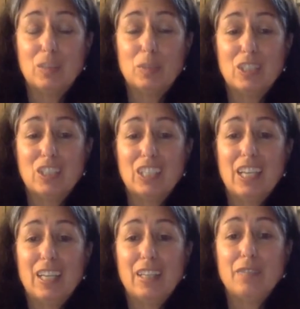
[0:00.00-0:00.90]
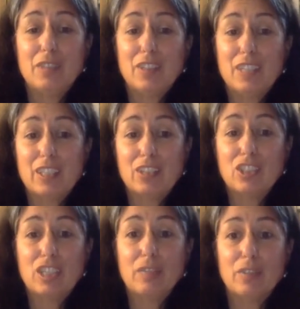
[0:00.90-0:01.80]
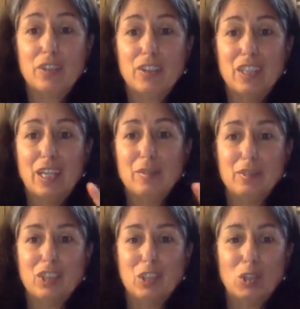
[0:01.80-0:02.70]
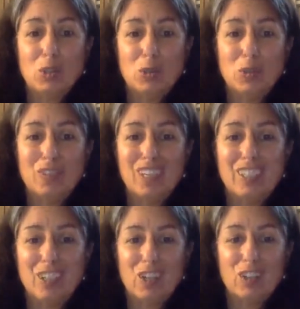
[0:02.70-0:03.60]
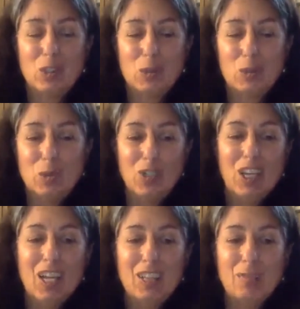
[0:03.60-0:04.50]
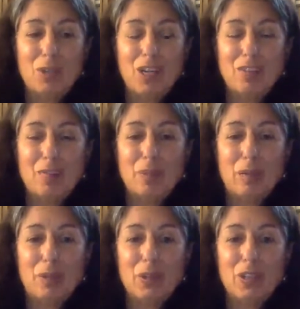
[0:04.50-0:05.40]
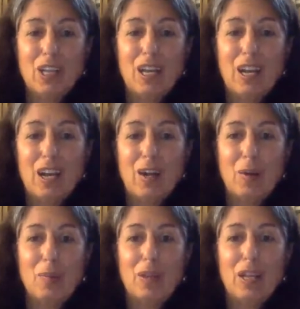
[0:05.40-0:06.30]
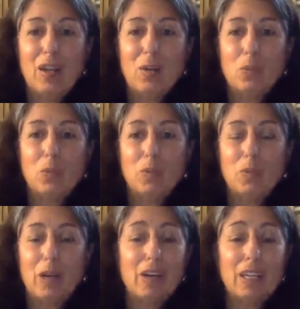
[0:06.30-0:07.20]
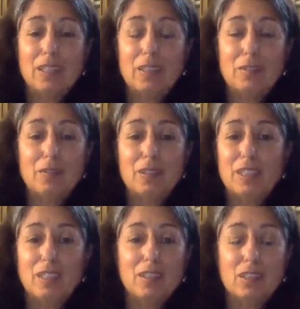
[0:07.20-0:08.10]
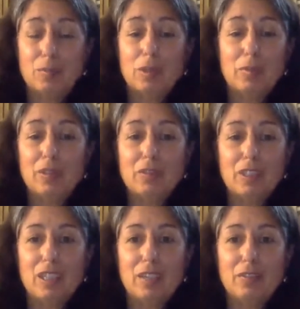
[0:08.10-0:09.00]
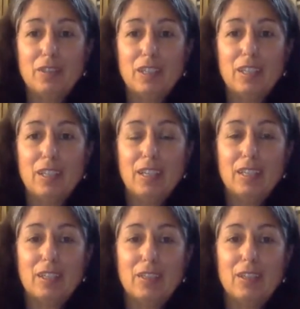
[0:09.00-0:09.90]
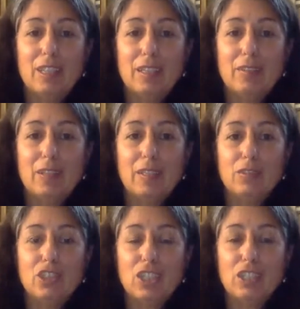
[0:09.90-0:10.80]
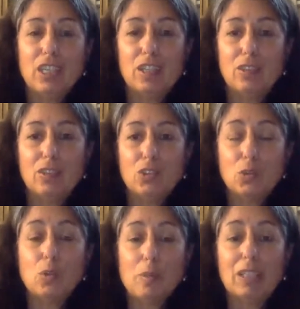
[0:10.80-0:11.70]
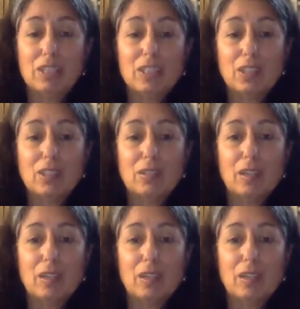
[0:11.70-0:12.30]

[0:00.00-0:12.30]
because they feel like they're safer. They're in that cocoon, right? The carcoon, the private bubble. Where I live in suburban Philadelphia, they've shut down school buses